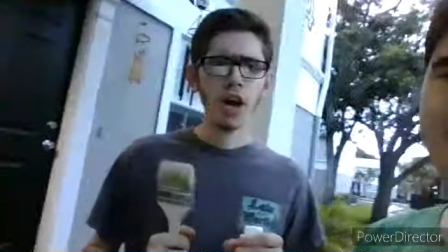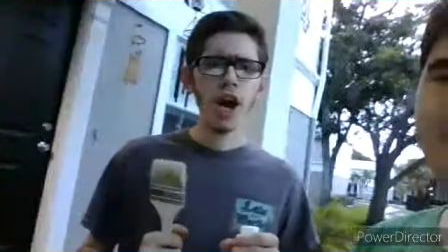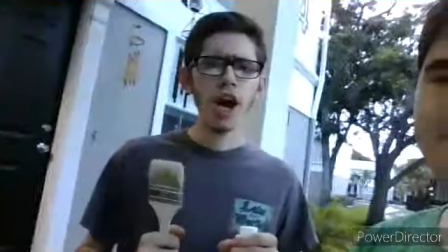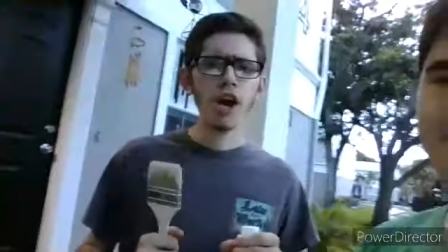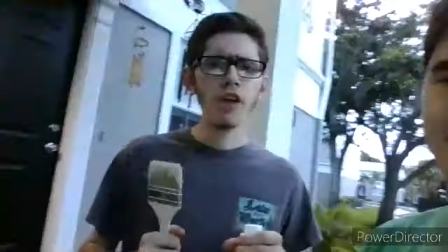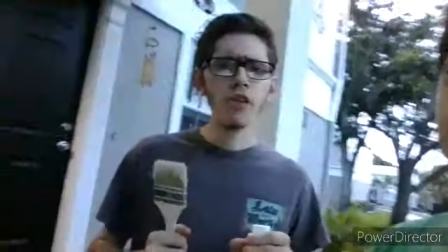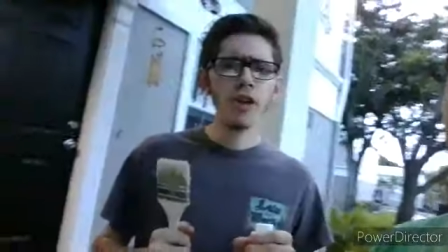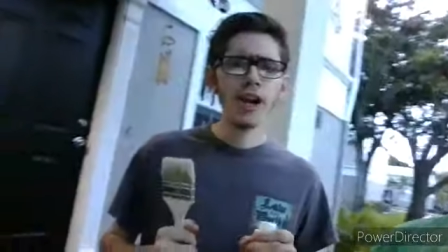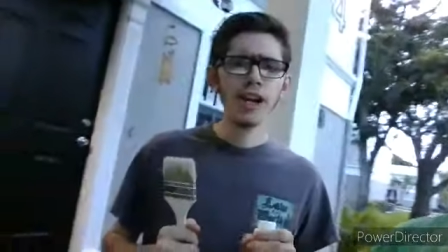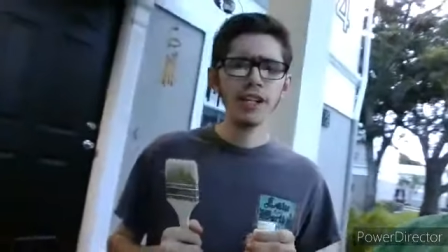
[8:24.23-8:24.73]

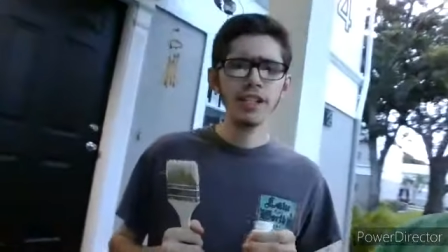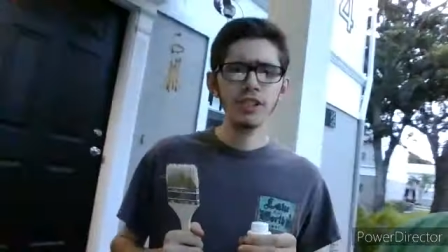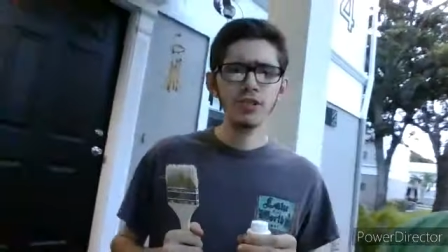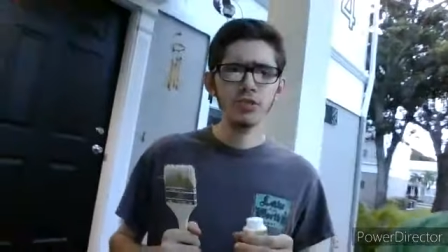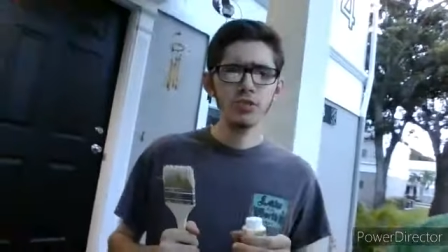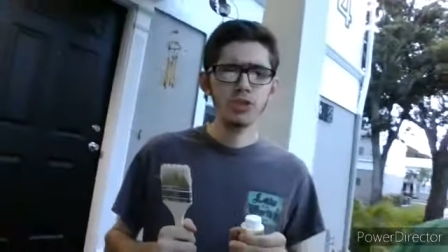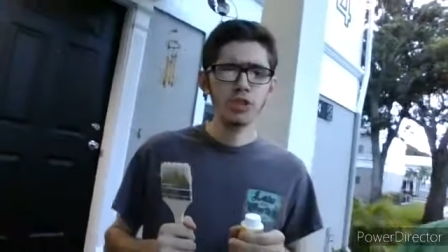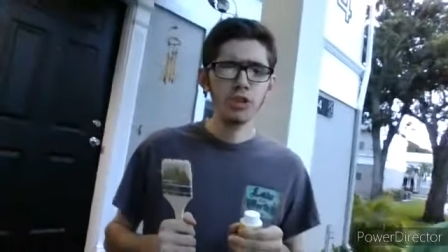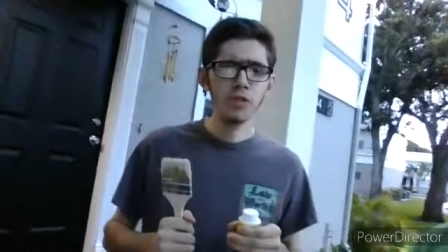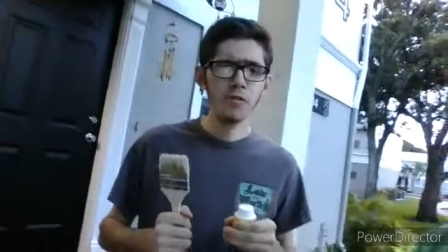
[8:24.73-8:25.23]
All right,
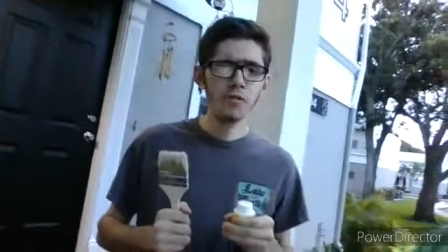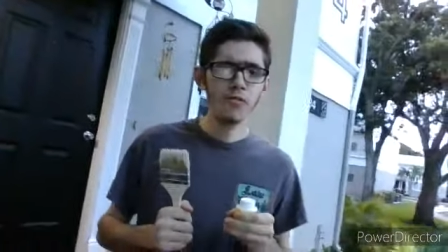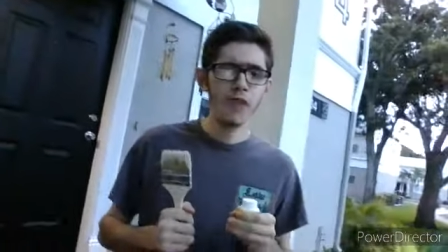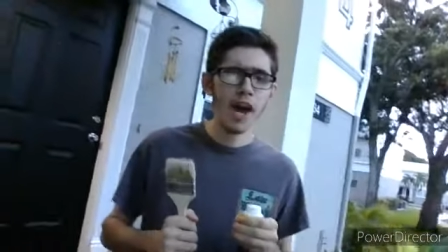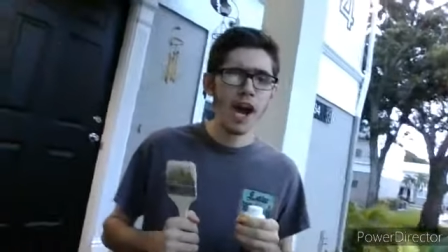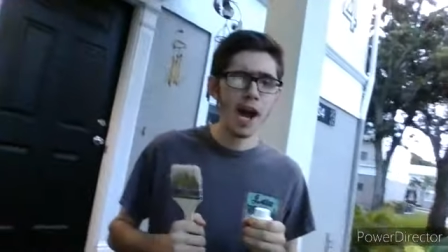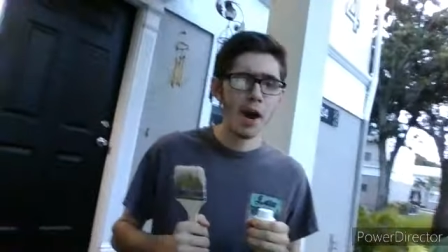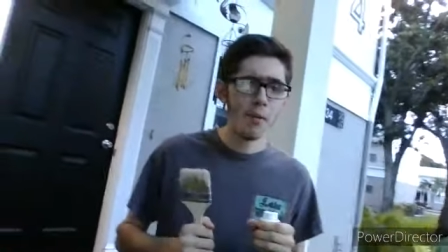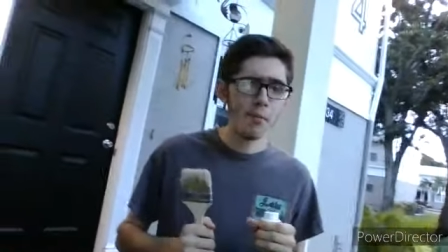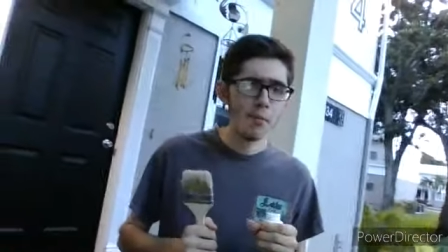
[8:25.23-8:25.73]
you two
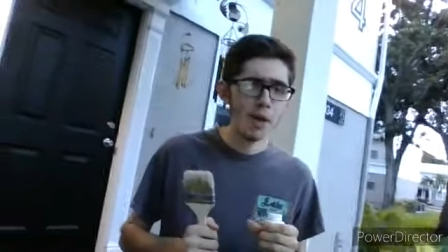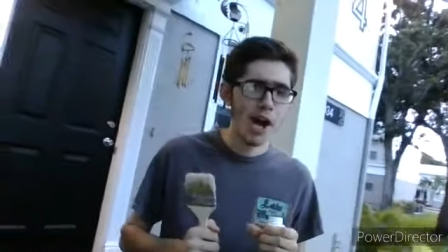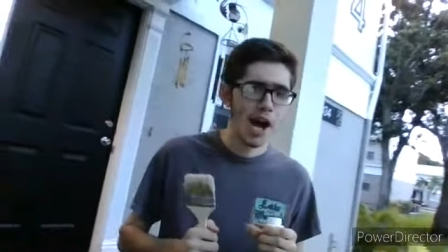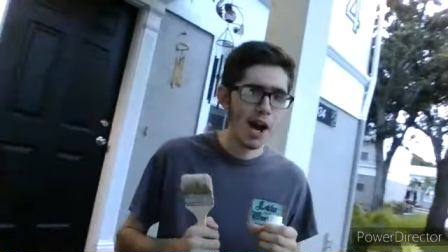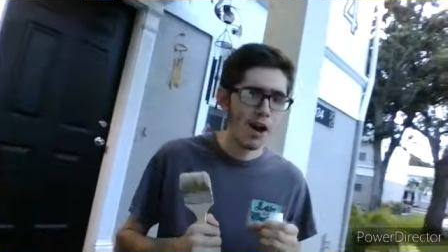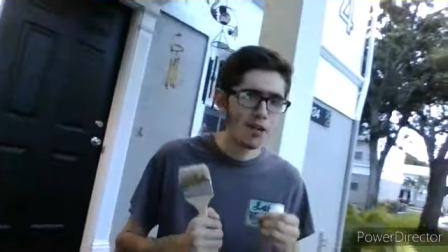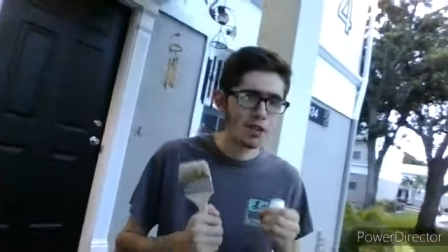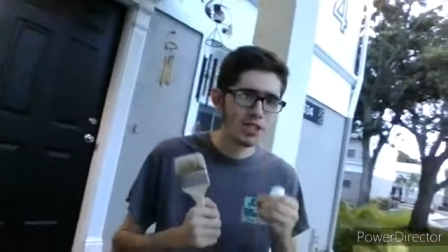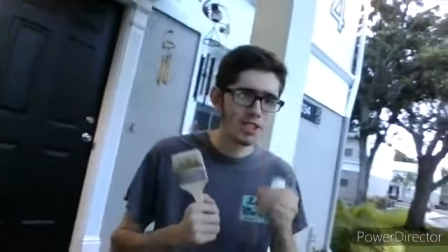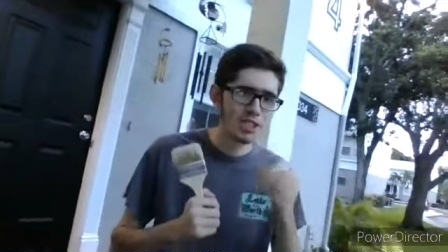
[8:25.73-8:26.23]
foul
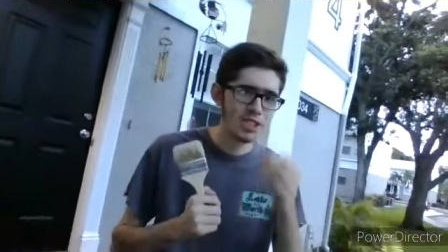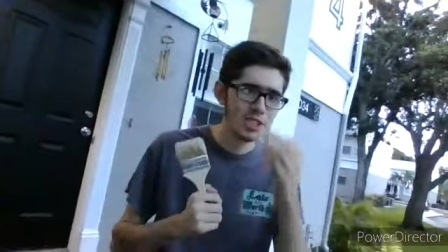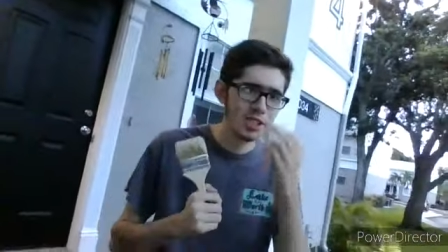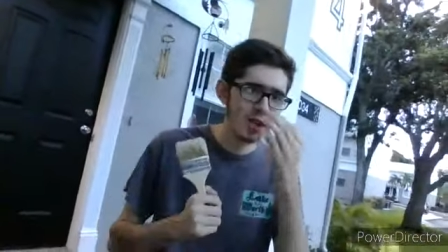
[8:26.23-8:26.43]
mouths.